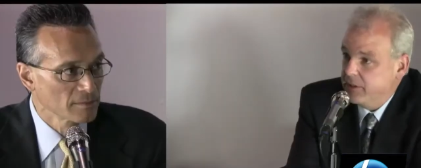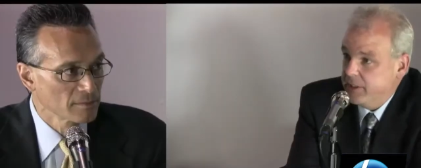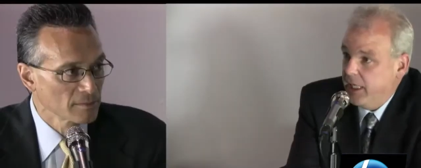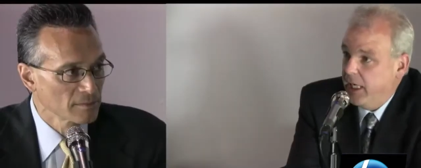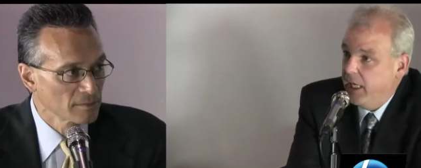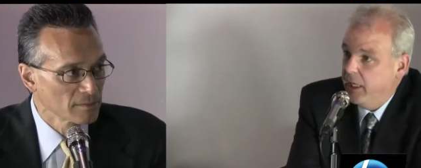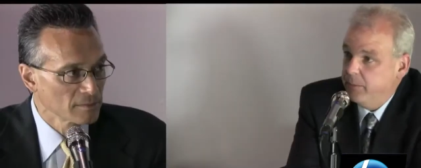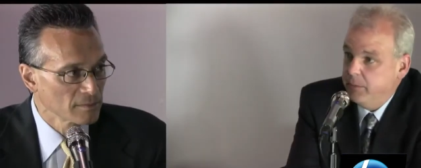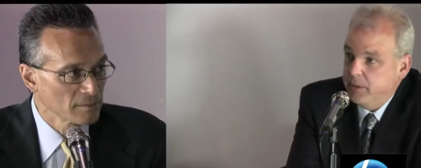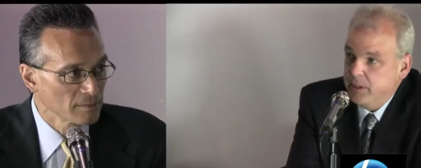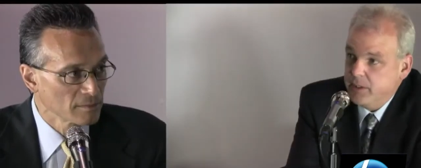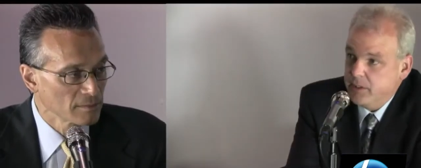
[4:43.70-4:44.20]

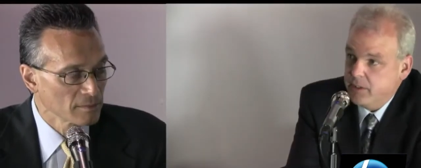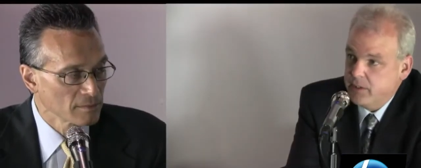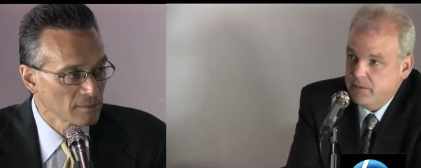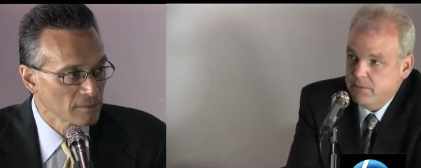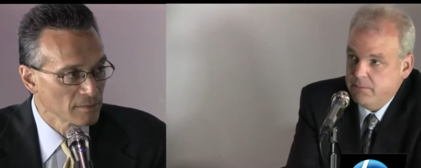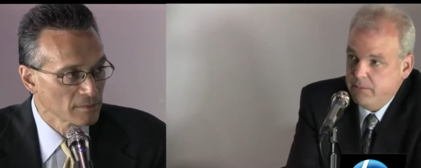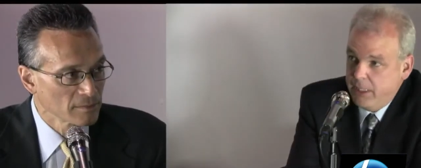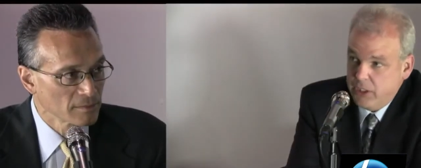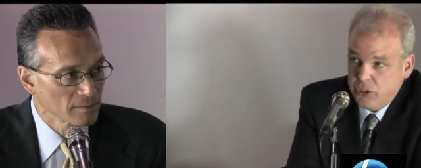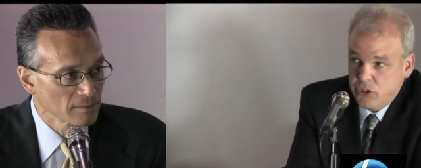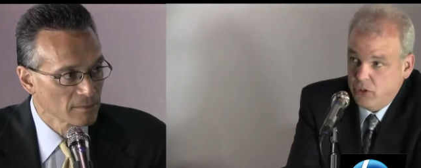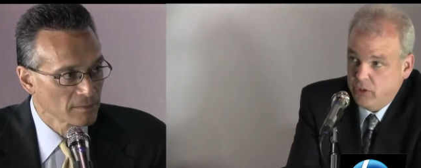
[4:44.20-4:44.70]
Speaker 1: downtime
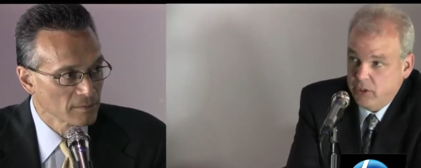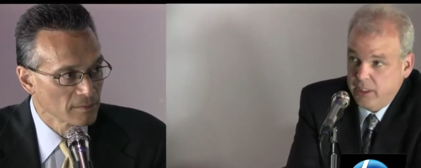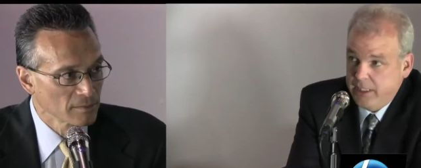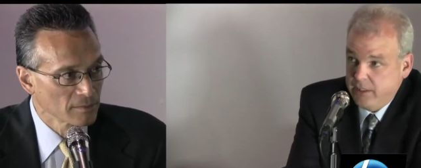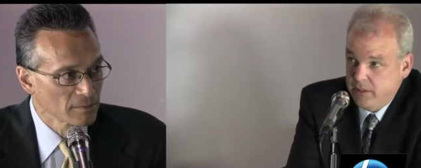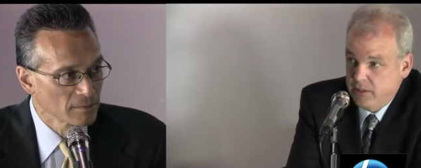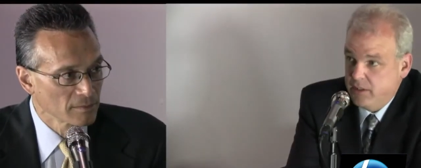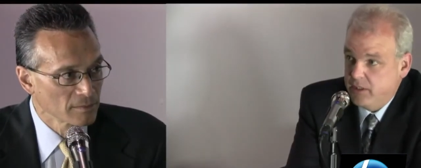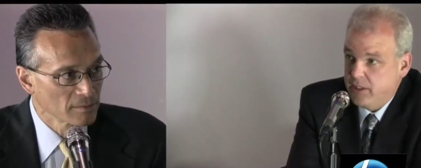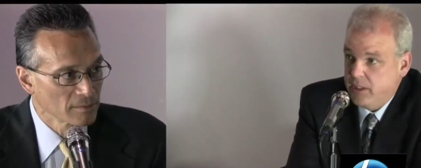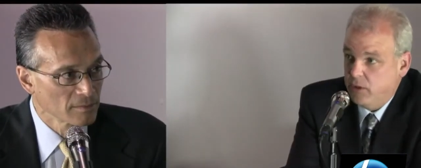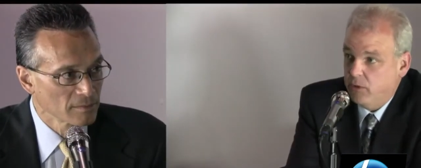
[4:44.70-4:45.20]
is measured
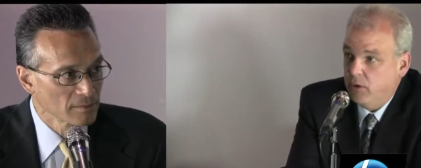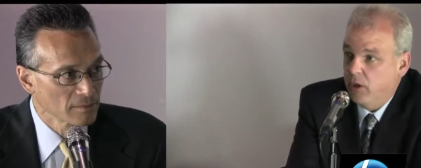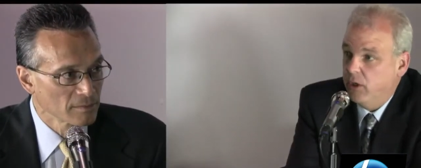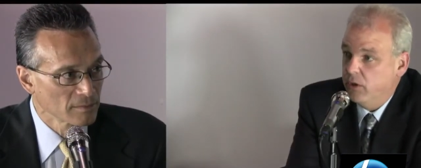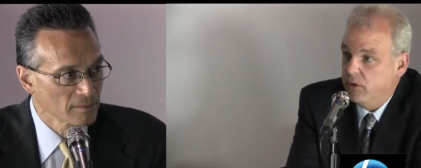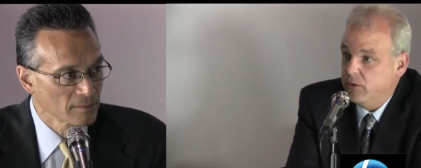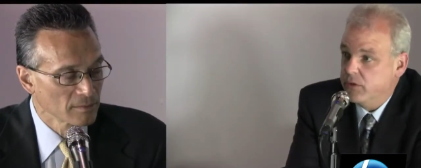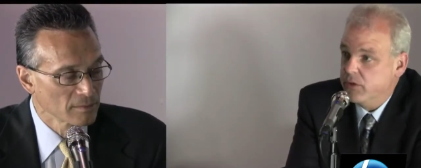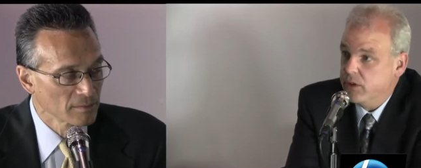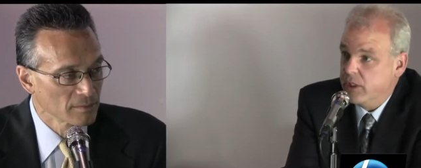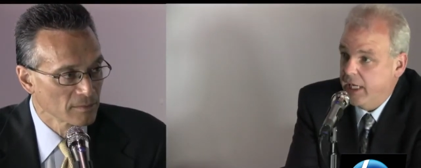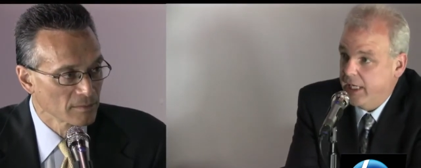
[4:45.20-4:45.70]
in
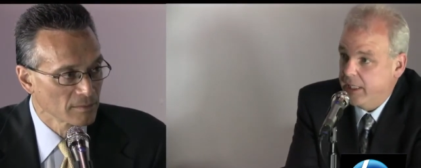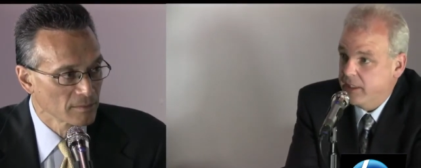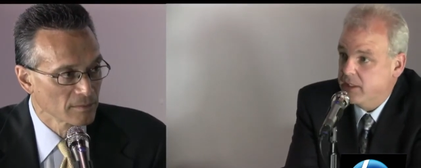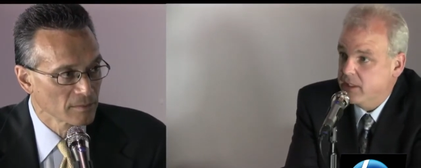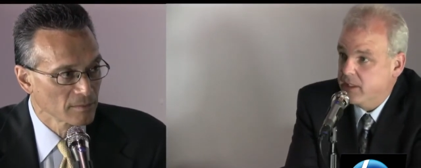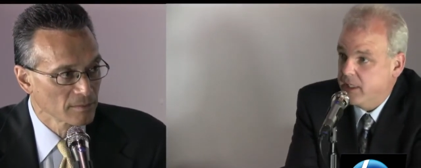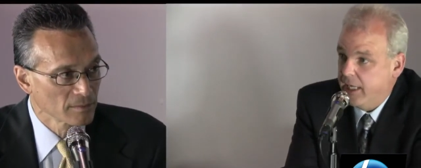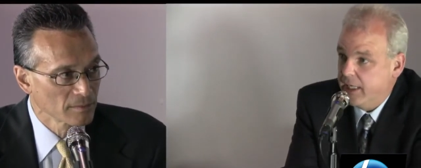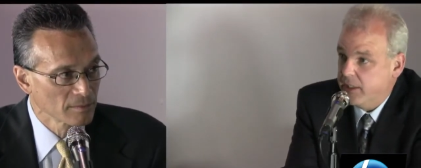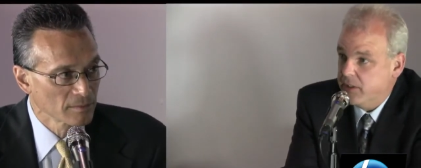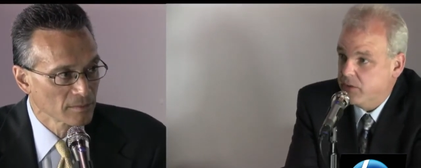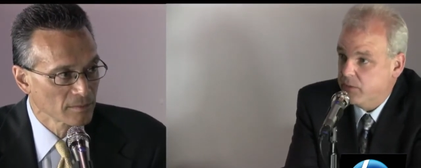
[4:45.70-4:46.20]
zeros.
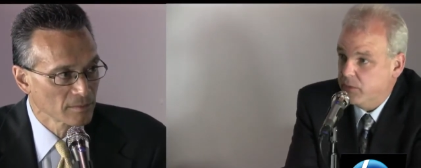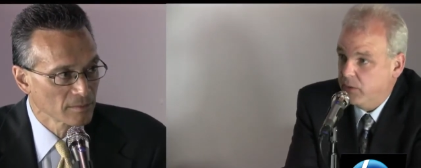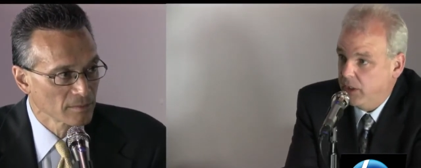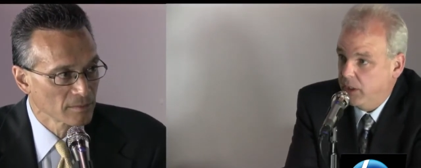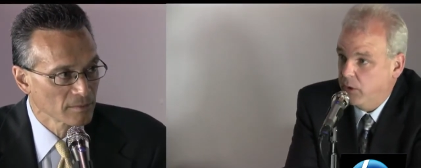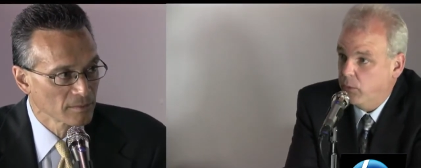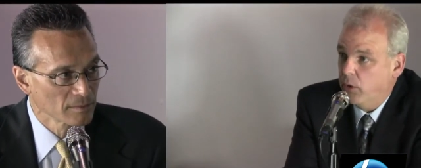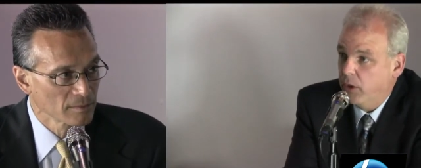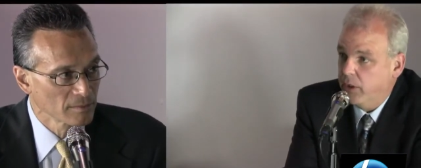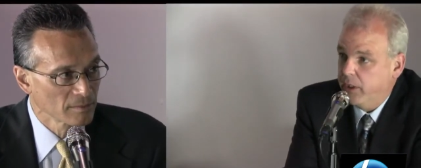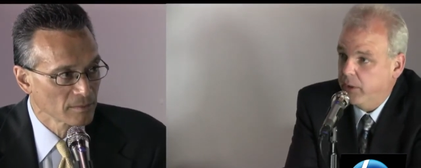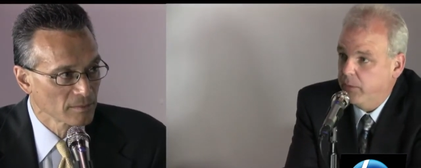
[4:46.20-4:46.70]
That's, that's
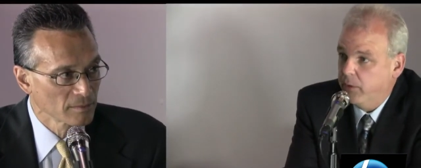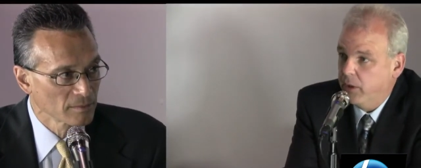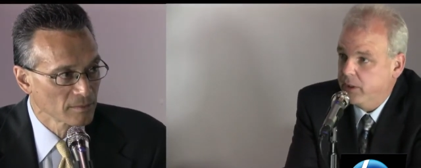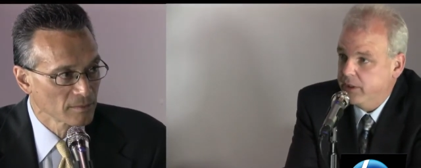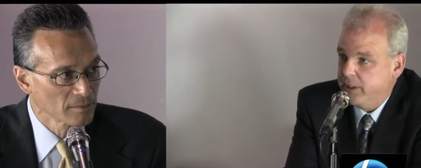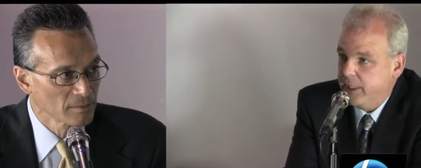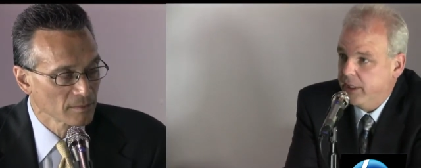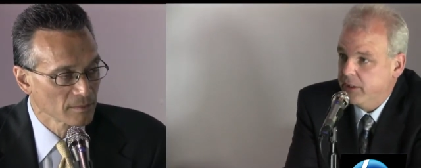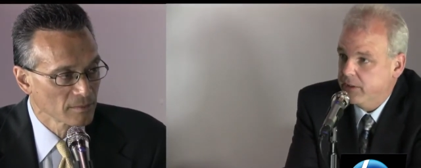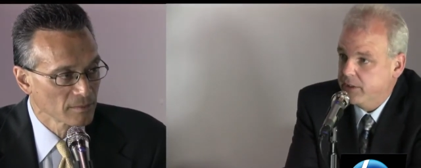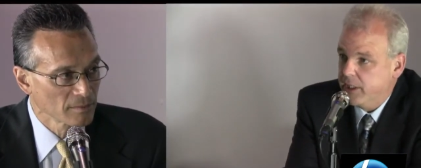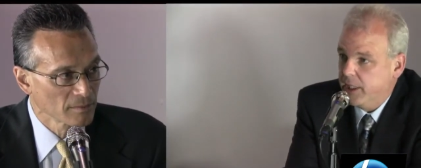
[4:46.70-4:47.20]
really where they
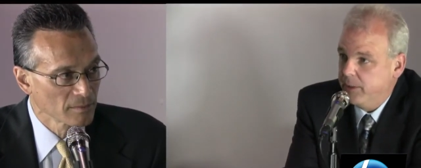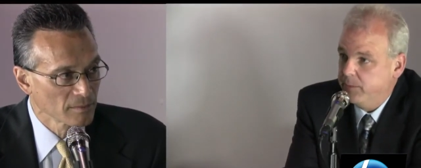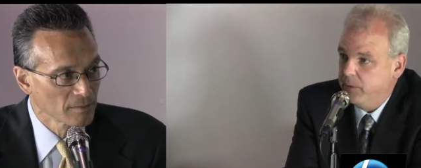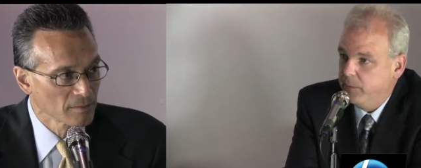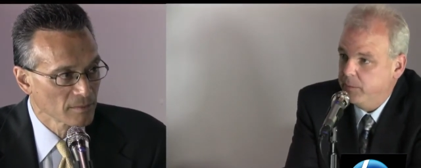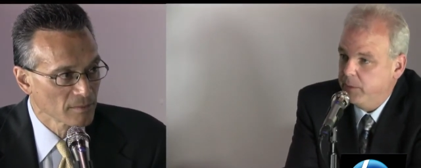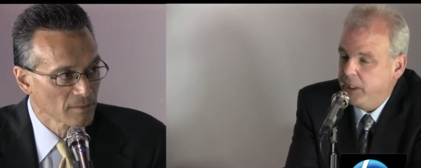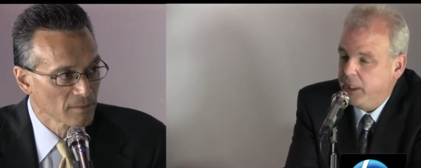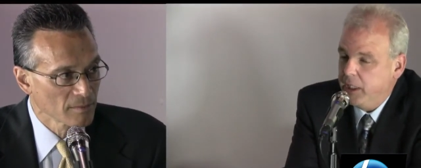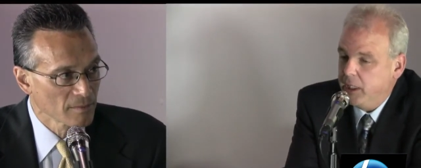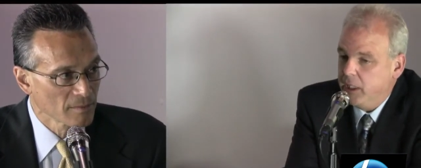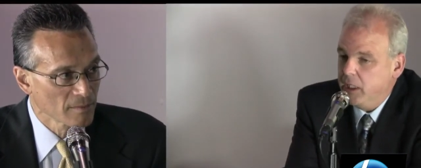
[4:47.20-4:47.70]
want
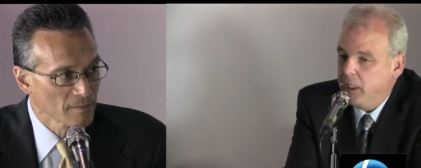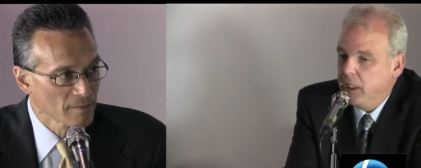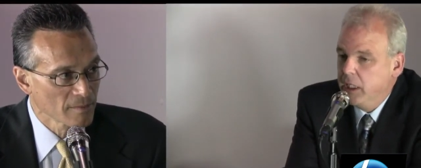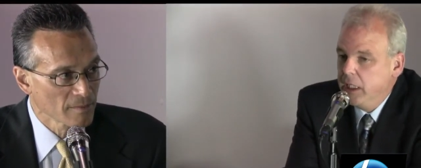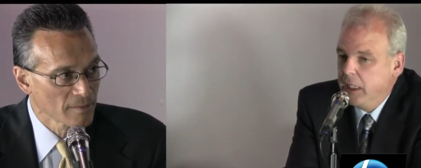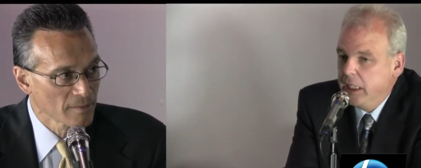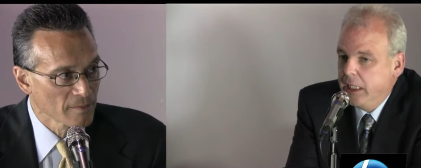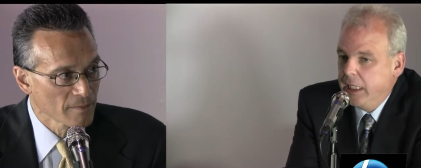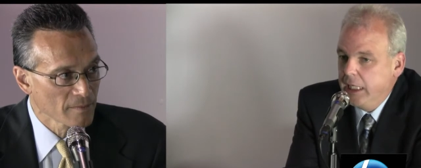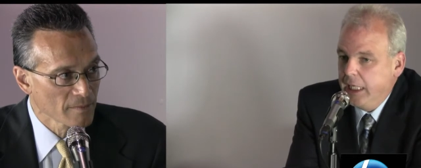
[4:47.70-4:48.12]
downtime to be.